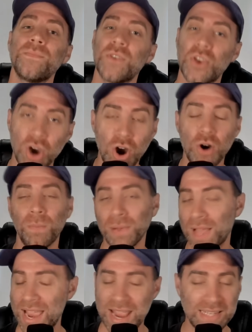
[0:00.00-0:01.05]
go
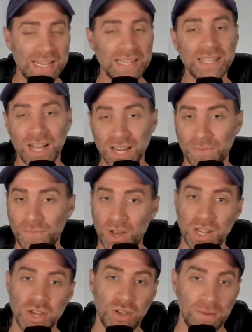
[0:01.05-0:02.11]
play. It's a ton of
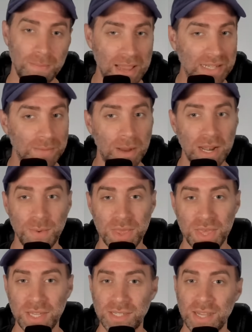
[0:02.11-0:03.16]
fun. You can make some money
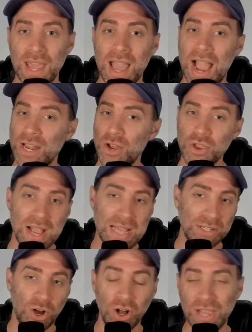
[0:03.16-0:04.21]
with us. I know you
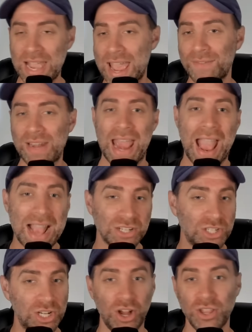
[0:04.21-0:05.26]
guys all like having
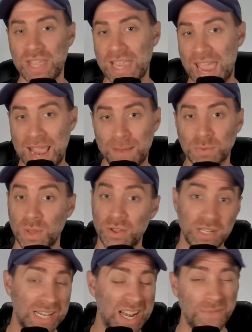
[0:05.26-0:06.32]
action on the games, whether
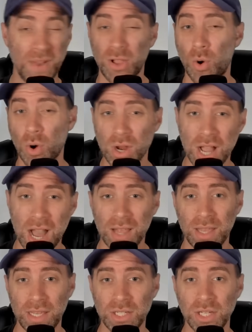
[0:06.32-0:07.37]
it's NFL or
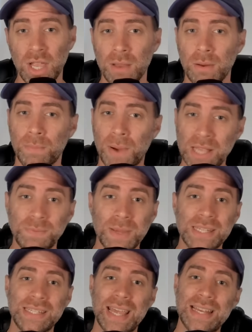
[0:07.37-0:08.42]
college. Prize
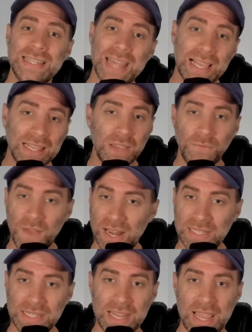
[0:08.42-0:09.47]
Picks is a daily
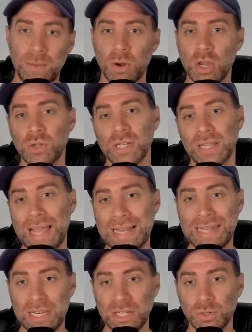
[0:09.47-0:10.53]
fantasy game where you
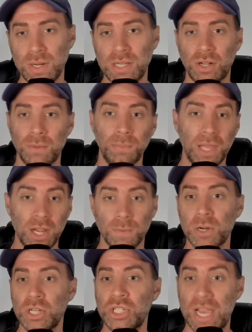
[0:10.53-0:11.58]
select entries on player
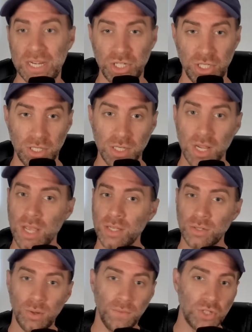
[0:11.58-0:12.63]
projections.
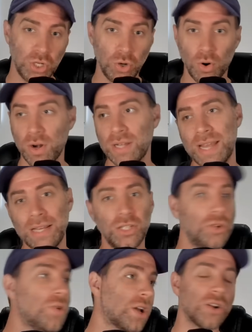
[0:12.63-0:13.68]
So if Shador is at
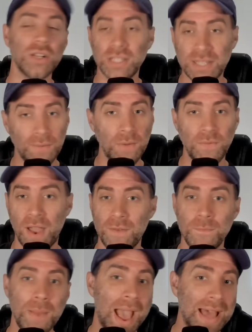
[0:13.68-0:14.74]

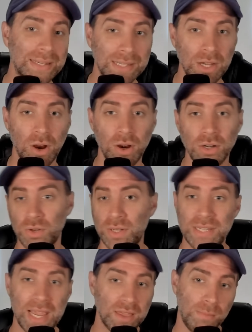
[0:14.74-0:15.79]
275 passing yards, you can
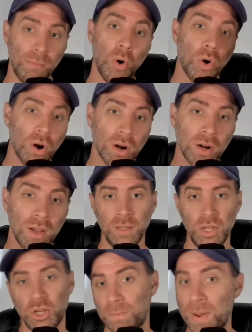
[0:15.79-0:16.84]
take the more.
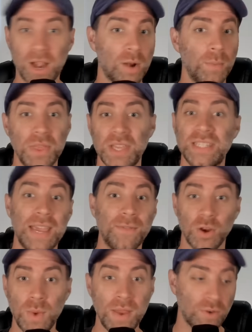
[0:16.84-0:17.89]
You could pair him with
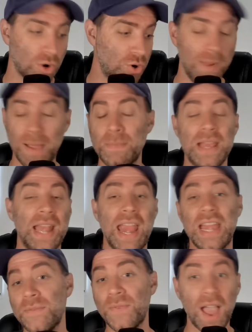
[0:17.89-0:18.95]
Xavier Weaver, who might be at
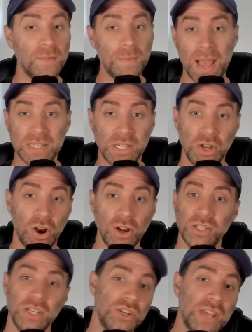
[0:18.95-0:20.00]
85 passing
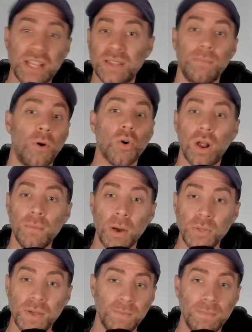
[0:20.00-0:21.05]
yards, and you take the more on
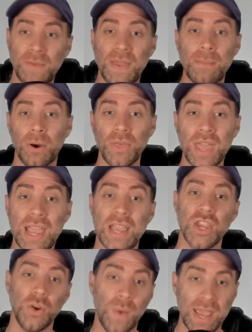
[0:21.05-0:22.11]
both of them. If they both hit,
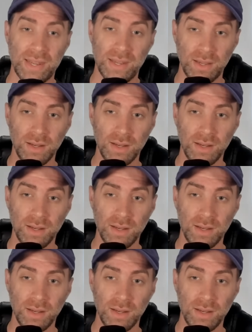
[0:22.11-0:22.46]
you win.